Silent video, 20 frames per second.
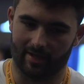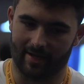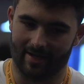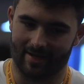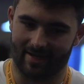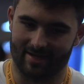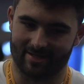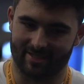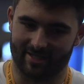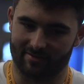It
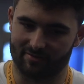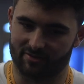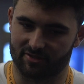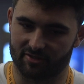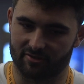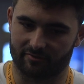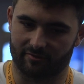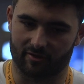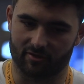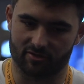has. Ever
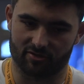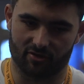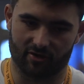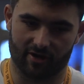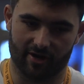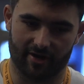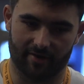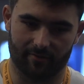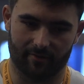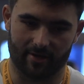since first
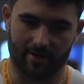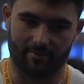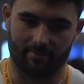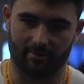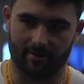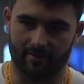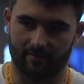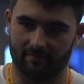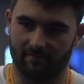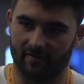grade when I
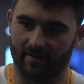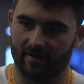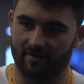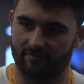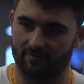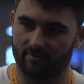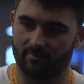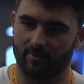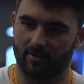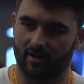played
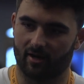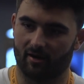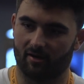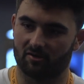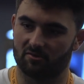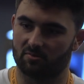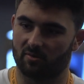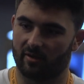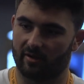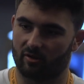flag
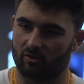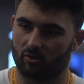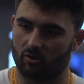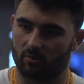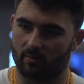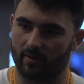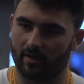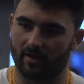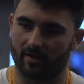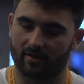football, I was playing
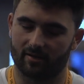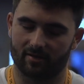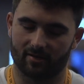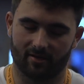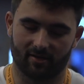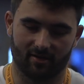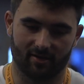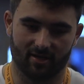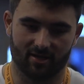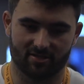quarterback.
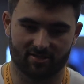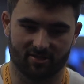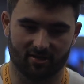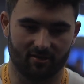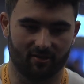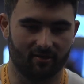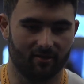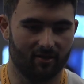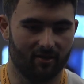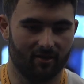
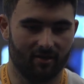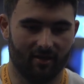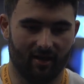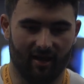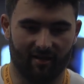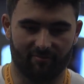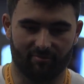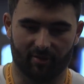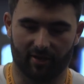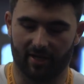So
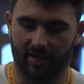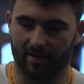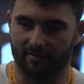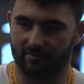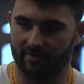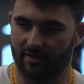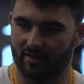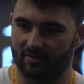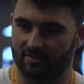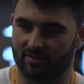I've played
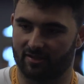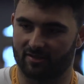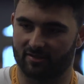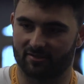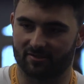every year